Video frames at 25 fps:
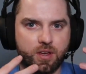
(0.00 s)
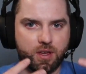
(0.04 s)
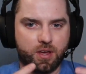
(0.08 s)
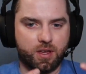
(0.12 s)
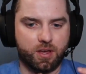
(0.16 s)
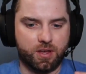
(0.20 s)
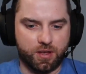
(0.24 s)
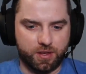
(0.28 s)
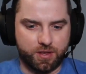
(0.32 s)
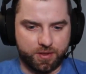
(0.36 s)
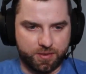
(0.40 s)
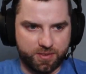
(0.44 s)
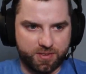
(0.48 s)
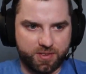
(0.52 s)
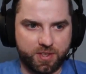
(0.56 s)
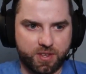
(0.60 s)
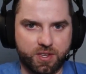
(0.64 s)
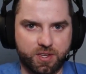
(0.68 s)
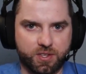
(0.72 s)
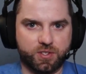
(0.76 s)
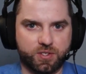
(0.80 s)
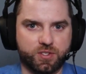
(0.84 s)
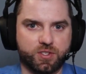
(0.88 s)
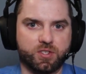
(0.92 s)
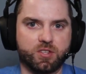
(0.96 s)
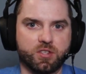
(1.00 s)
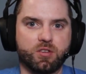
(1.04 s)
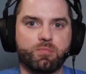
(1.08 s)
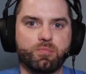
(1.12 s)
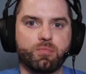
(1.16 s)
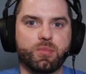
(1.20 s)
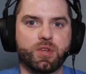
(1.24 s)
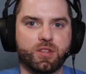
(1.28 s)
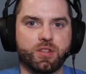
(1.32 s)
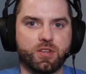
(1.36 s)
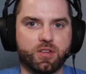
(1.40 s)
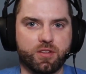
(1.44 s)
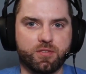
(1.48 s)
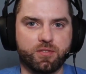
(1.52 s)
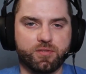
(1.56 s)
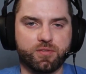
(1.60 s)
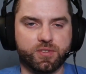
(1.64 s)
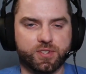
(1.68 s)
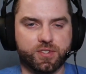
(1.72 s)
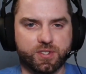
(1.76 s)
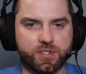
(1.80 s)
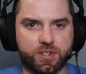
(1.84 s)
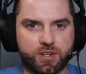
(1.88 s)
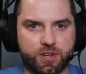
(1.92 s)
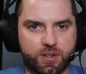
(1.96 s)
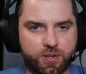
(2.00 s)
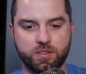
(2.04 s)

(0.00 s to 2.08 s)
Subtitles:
things in the immediate vicinity.